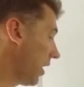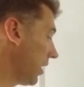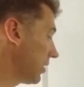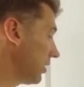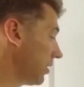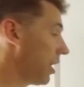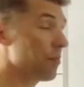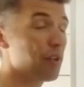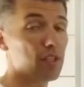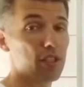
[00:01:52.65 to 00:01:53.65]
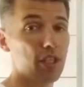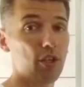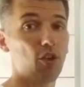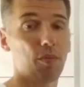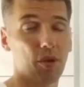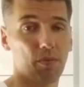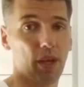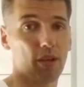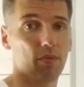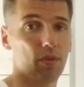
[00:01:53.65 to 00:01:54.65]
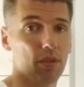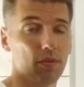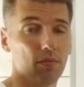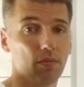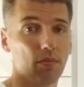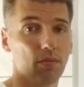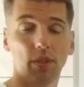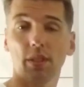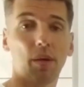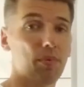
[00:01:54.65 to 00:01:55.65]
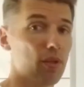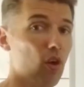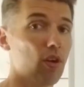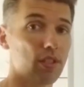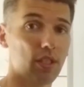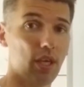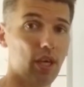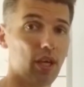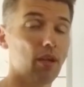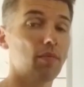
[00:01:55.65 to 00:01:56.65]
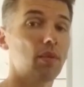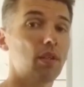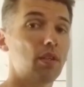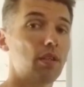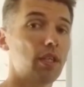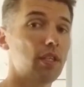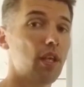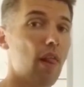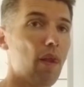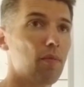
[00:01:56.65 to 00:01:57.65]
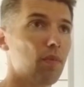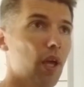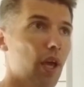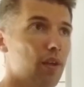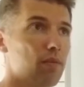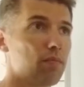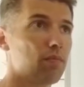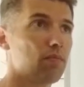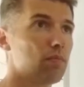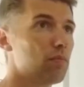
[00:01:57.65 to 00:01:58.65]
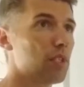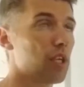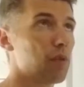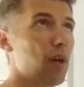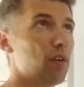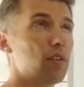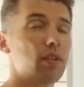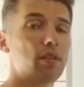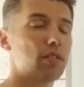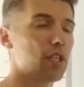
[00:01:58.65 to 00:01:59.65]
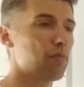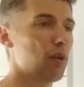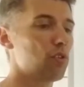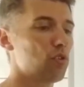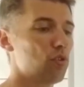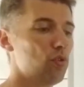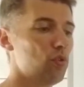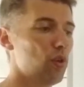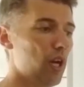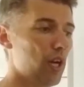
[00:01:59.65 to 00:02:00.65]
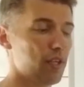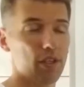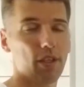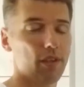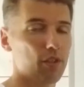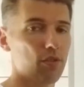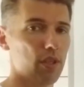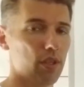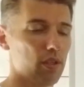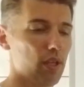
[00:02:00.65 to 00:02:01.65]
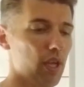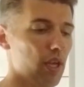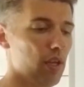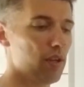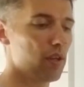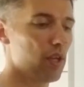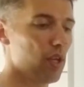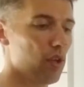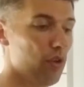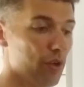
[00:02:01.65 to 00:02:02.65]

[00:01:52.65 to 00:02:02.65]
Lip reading: And this is happening in the aerobic metabolism. This is happening all the time, right? And think about it. Think about you do a hard interval training and you